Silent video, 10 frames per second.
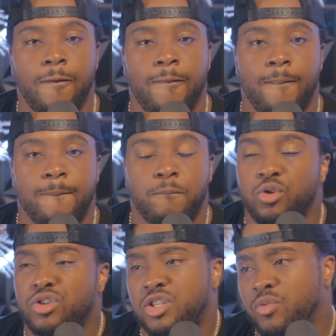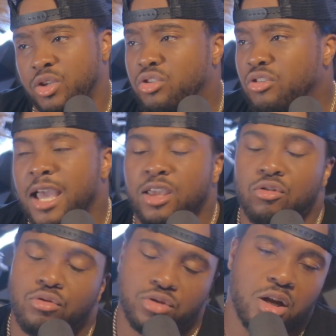When you do that,
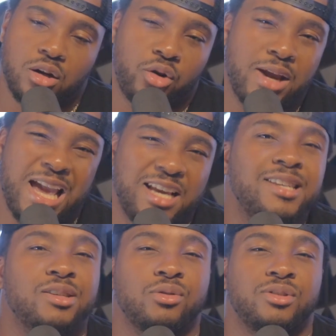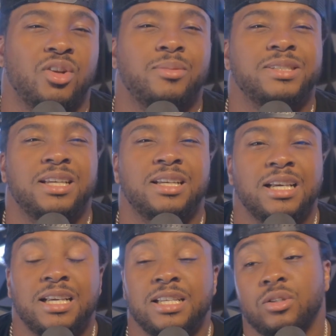you start to create issues. You know what I'm saying?
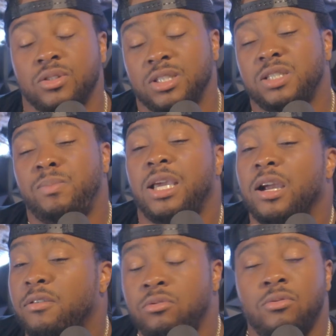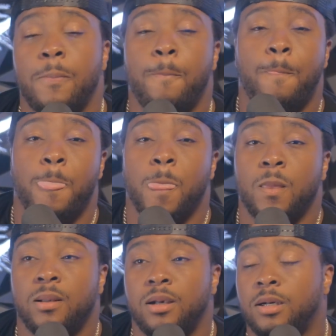So just be careful,
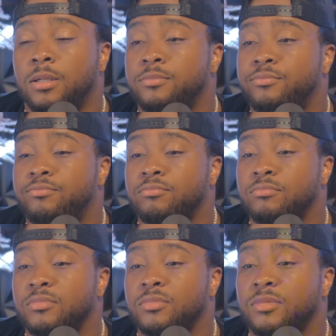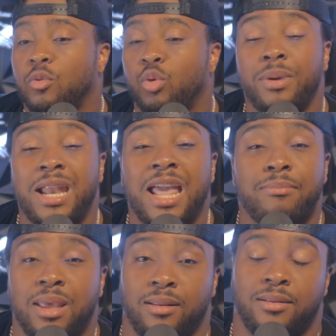um, women and
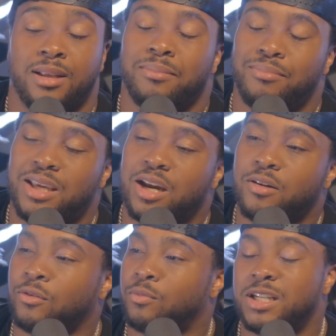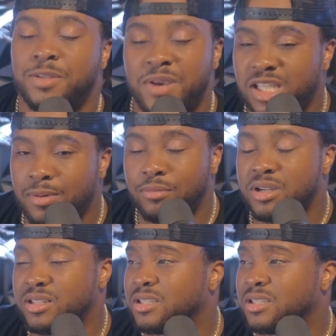men. Be careful, but especially my brothers.